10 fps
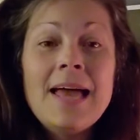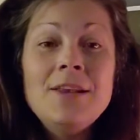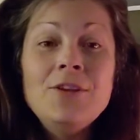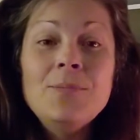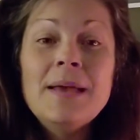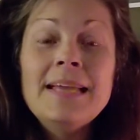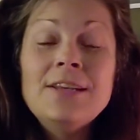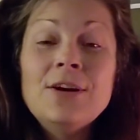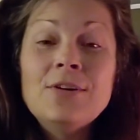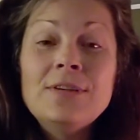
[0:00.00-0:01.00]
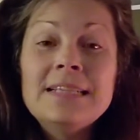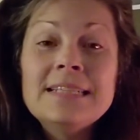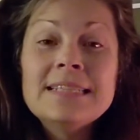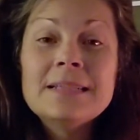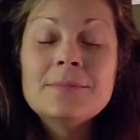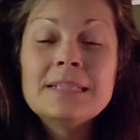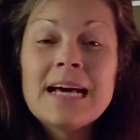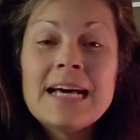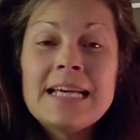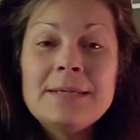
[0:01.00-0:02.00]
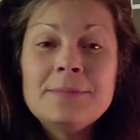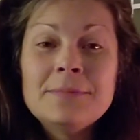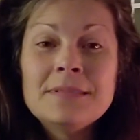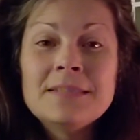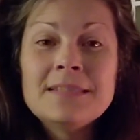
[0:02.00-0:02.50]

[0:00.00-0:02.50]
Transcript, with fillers: And you may notice sometimes